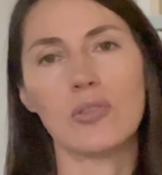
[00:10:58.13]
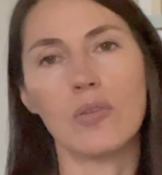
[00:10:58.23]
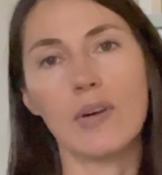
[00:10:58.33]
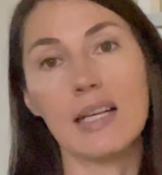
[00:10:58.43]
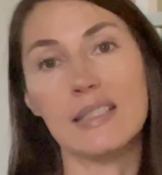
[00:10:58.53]

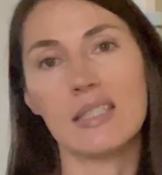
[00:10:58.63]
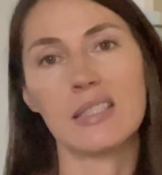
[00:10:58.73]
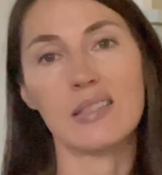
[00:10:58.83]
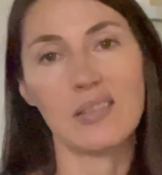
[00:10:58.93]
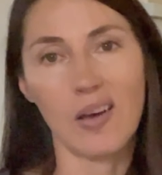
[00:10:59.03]
or I
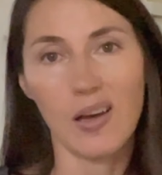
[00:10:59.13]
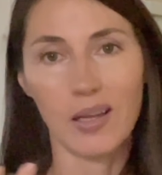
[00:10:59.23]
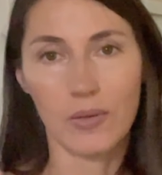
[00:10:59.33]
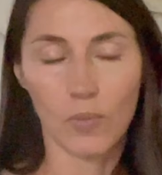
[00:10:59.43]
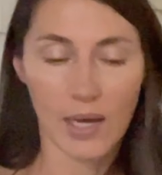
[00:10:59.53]
just thought
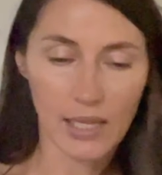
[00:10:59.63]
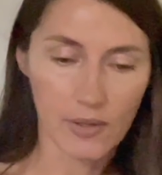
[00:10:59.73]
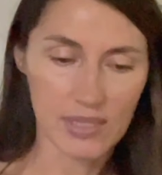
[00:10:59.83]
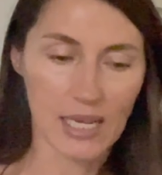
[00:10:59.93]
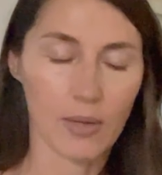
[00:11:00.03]
while I
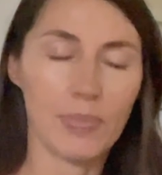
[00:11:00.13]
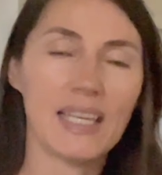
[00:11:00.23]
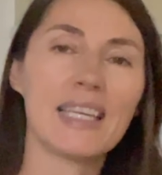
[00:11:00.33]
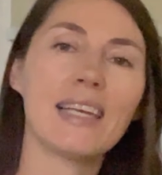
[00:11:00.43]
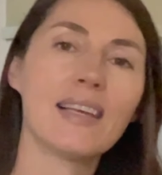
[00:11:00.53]
was out
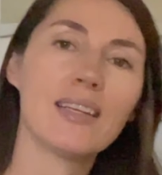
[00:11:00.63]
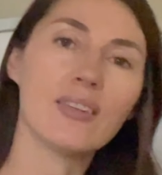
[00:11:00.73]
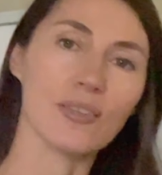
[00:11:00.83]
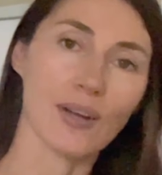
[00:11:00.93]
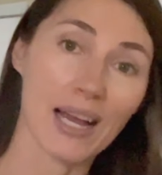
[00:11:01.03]
picking
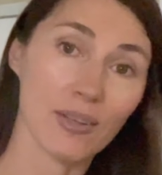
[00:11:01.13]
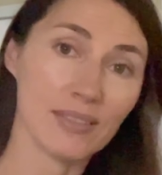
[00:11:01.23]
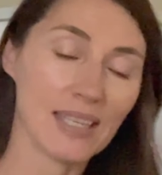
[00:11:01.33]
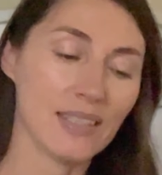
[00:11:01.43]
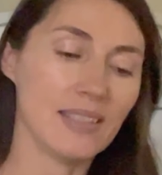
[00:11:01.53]
or out
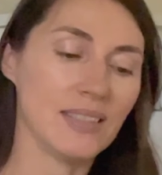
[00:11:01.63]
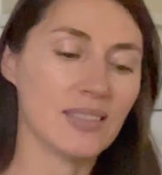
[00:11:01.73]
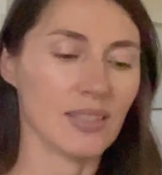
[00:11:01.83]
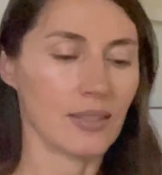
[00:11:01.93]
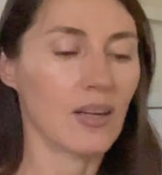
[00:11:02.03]
tending
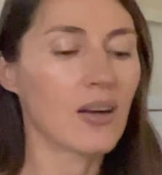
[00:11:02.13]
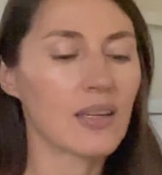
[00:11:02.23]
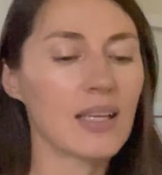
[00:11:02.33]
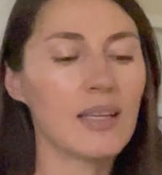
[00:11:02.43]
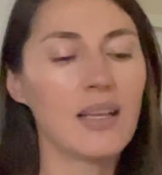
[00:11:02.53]
to the
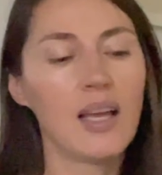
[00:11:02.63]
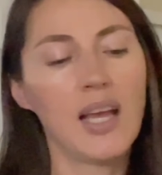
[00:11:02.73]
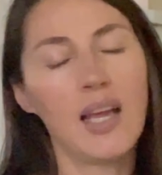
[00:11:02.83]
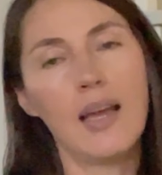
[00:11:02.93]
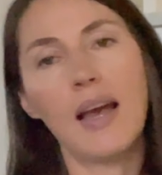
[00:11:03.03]
garden,
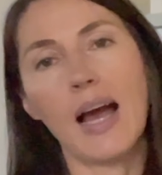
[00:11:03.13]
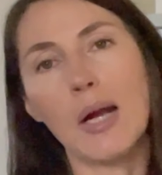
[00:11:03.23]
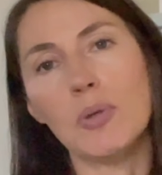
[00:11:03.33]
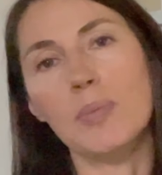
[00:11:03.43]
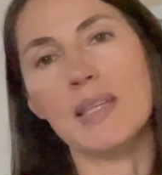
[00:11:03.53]
I
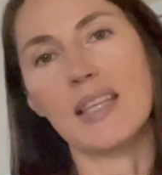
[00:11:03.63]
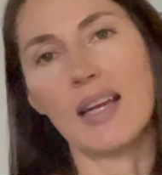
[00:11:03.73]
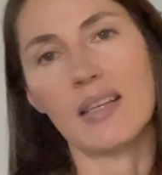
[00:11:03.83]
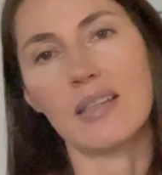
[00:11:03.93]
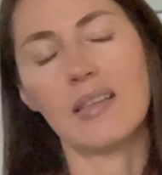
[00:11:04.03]
would be
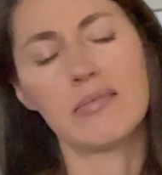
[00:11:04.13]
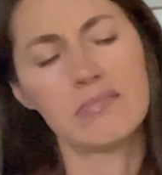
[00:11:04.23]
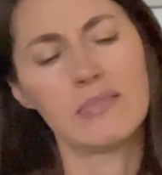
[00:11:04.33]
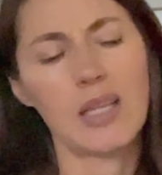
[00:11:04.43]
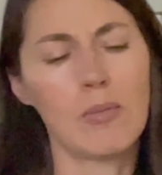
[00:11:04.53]
like, oh,
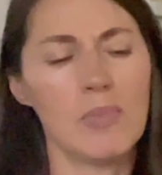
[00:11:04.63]
I